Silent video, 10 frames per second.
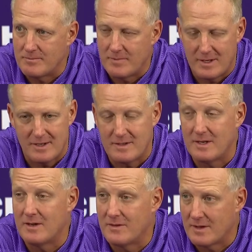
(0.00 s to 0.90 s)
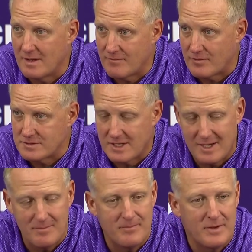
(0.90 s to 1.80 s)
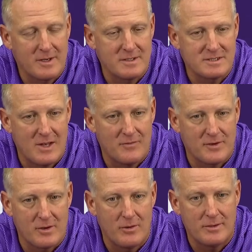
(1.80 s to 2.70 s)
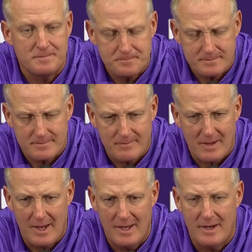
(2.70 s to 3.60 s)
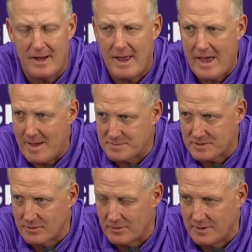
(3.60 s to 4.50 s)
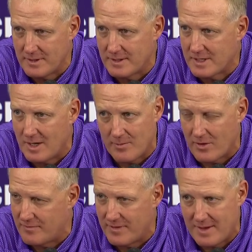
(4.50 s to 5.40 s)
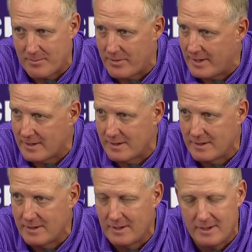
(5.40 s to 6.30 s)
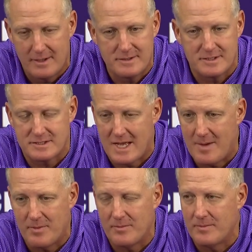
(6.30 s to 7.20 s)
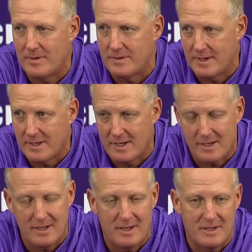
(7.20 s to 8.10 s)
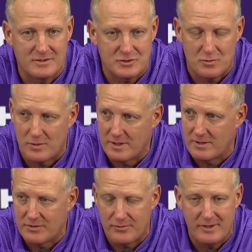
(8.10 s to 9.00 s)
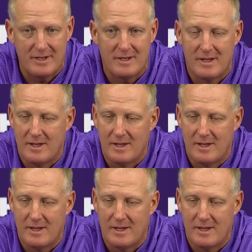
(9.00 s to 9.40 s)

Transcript: And it did in the first game against South Dakota, and it absolutely did coming off of that break. To stop them, they kick it, and it's 20 to 3.